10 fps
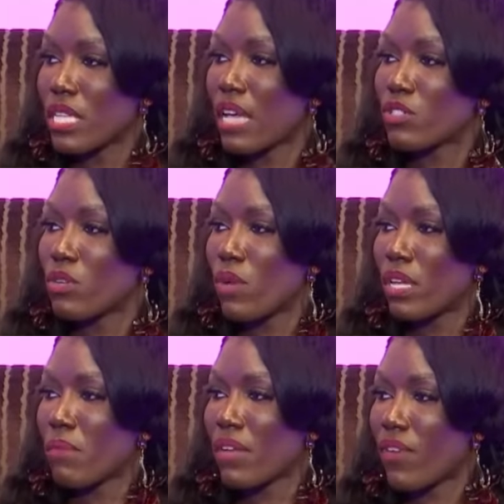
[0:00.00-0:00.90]
was actually
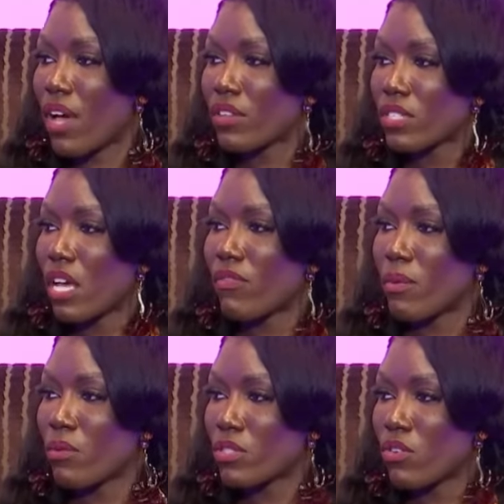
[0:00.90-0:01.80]
when my father's
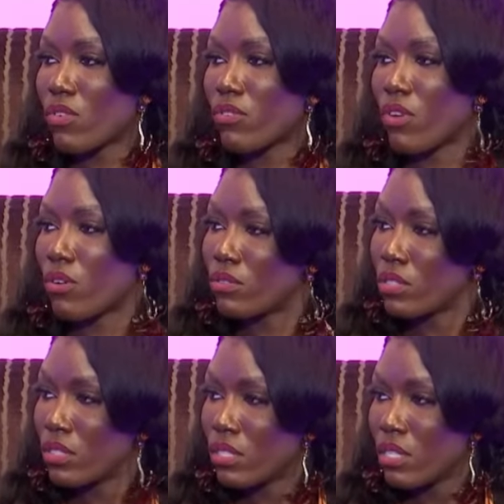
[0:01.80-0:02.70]
government was overthrown.
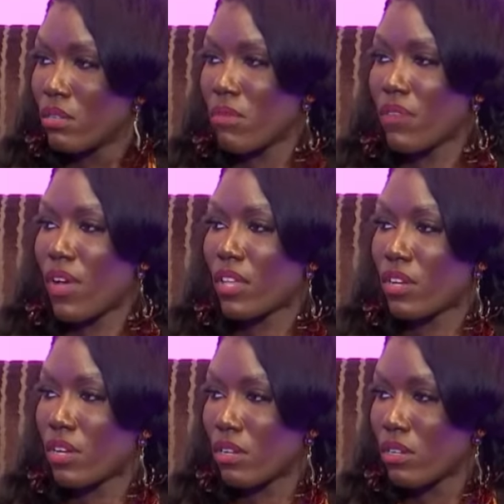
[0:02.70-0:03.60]
My oh, father your
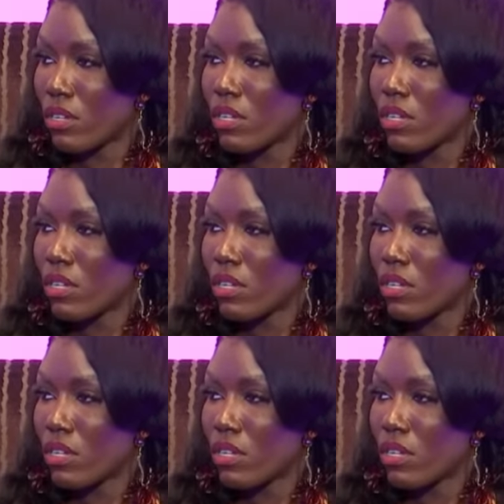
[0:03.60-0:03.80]
father was in